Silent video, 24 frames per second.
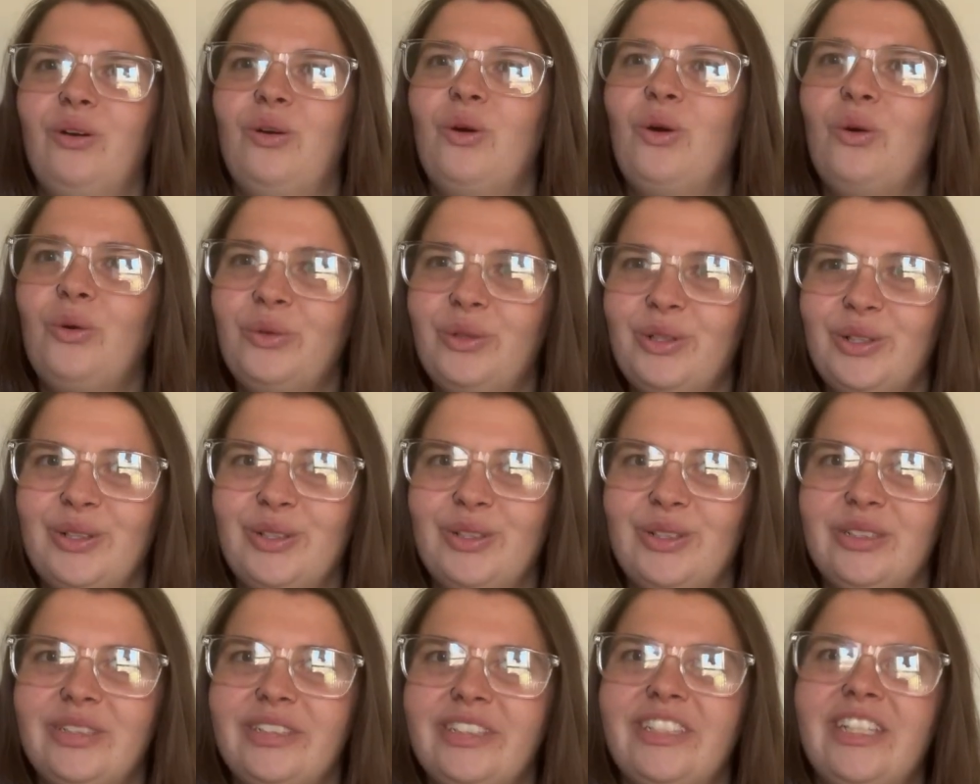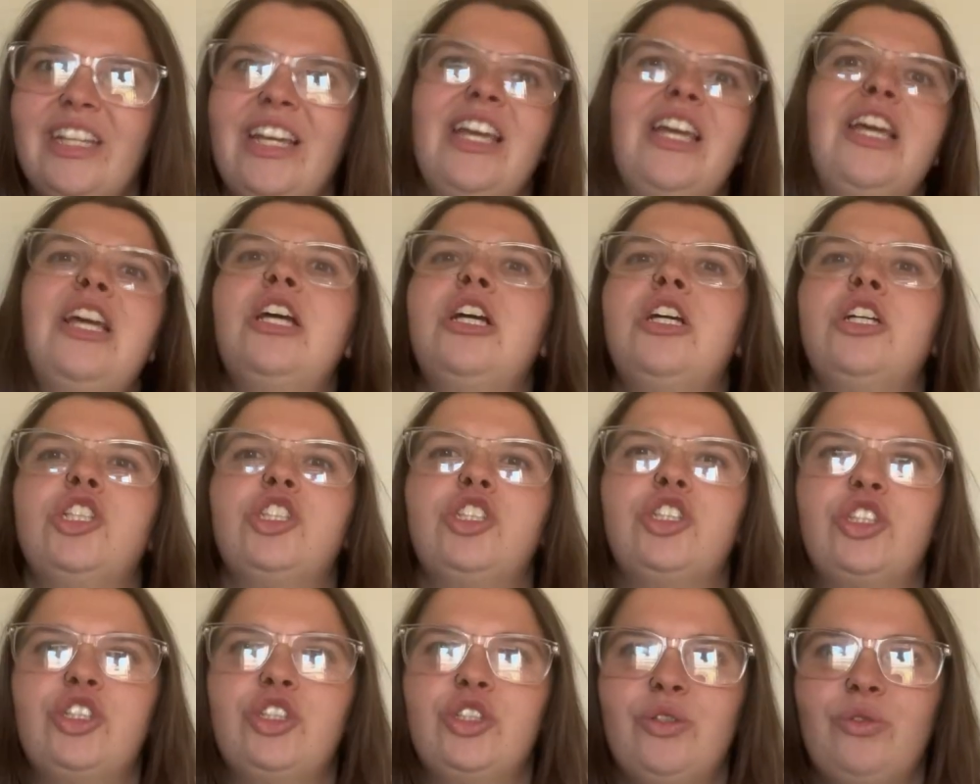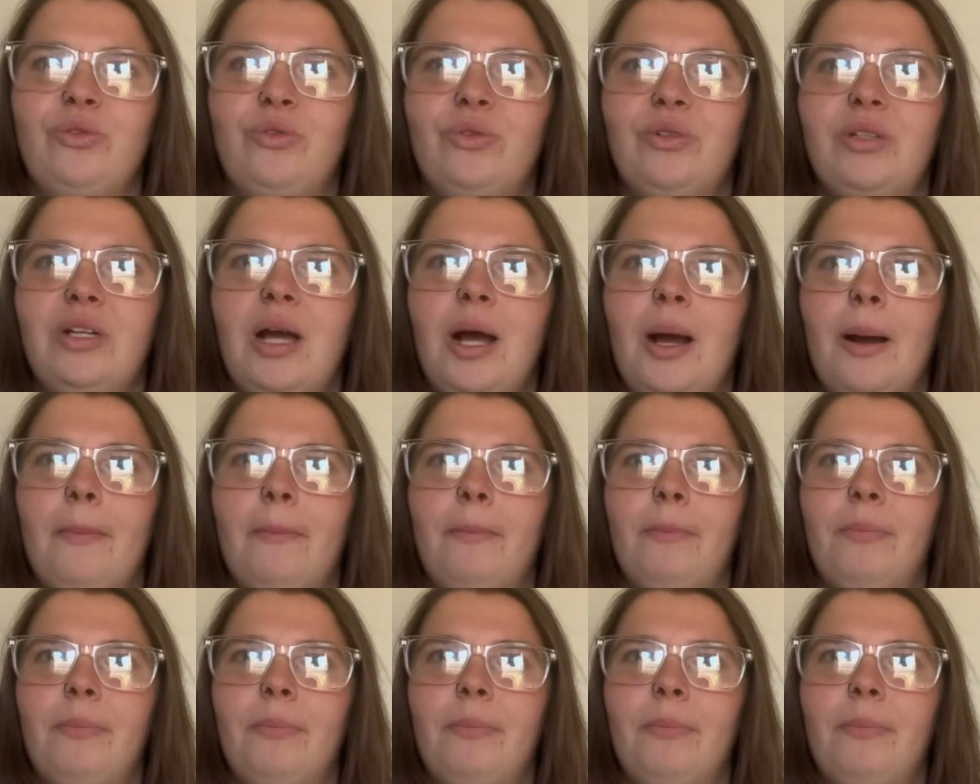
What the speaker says: owners soon